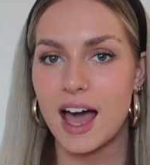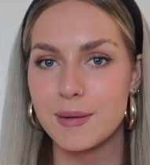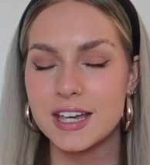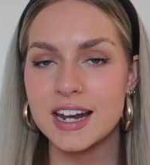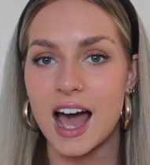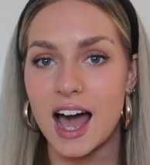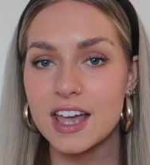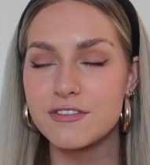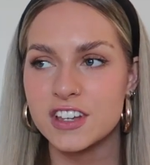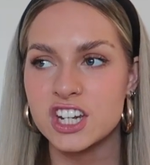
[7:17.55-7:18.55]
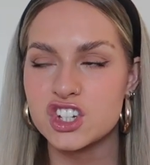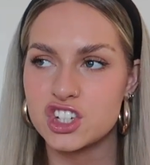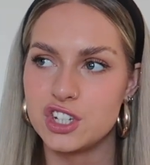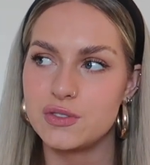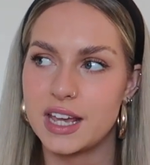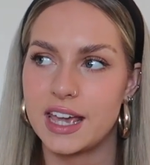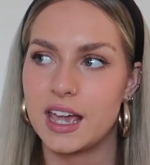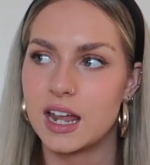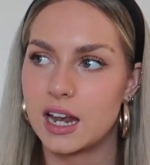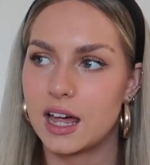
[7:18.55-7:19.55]
I mean, I finished
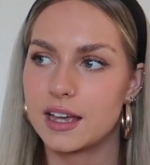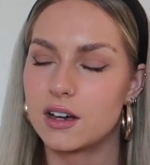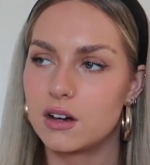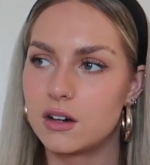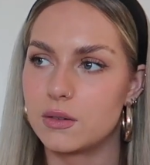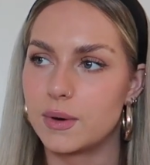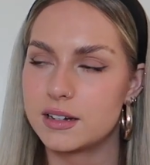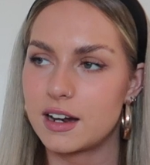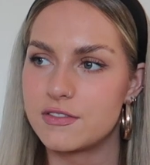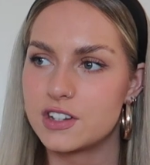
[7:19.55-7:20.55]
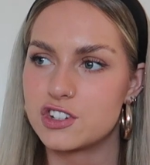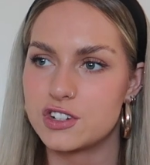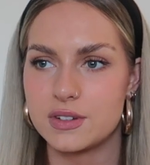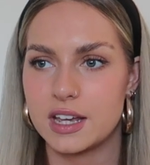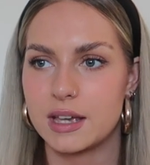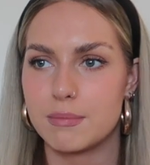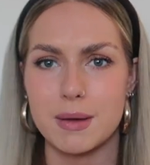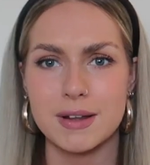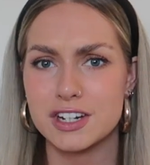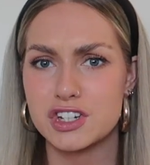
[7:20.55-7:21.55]
uni like, oh, when did I finish uni?
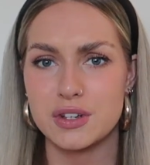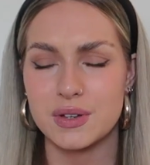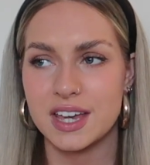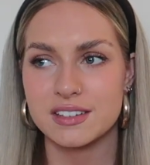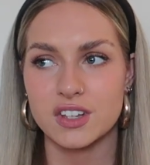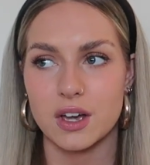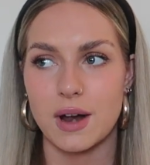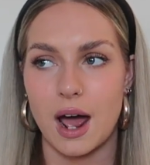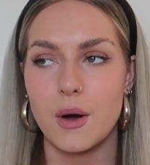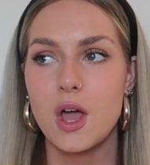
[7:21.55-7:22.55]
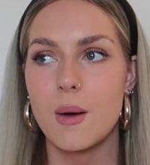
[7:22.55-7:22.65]
Maybe like 2 years ago now.